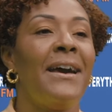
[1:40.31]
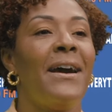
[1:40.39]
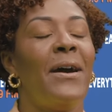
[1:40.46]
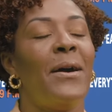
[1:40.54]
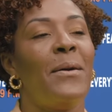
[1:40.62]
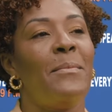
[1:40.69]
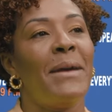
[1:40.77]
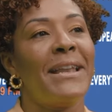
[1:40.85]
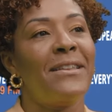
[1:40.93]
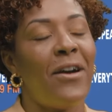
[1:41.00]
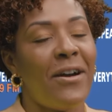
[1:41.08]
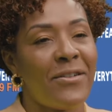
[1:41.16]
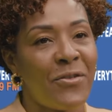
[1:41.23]
My
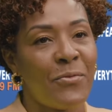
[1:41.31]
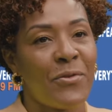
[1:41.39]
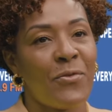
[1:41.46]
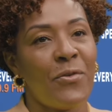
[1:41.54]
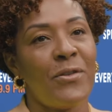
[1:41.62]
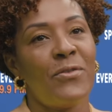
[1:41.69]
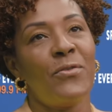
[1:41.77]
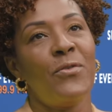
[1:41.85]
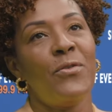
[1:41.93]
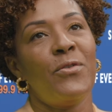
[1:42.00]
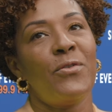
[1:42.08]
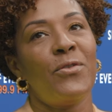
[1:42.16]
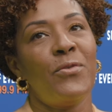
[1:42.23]
daughter was going to
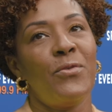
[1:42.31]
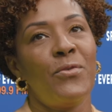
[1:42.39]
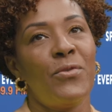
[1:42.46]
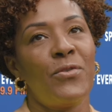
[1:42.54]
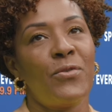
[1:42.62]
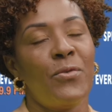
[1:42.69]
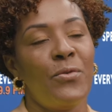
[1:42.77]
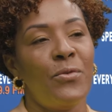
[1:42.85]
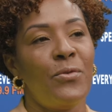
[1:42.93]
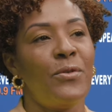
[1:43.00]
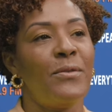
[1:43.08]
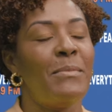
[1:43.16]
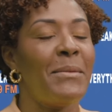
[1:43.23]
go to
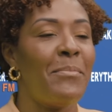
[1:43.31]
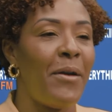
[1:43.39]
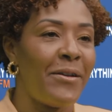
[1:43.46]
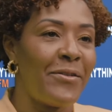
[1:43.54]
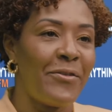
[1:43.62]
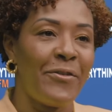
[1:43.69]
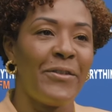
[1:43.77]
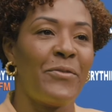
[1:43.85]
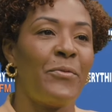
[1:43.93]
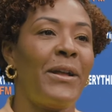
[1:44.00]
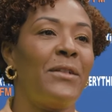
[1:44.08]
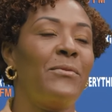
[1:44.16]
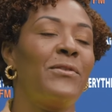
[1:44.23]
school. My partner as
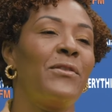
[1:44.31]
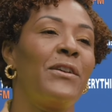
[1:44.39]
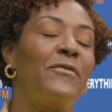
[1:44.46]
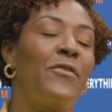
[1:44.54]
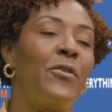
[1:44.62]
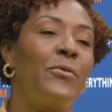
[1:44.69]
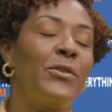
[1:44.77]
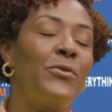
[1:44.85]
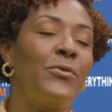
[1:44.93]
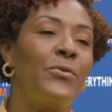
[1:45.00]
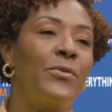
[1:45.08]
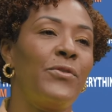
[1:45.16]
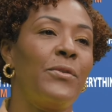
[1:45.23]
well was looking forward
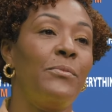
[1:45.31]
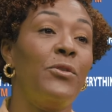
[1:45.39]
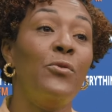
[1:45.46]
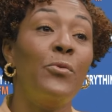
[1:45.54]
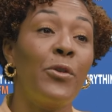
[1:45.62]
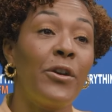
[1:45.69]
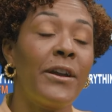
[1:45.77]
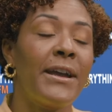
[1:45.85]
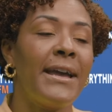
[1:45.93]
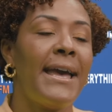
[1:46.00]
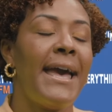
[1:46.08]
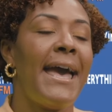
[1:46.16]
to some new work.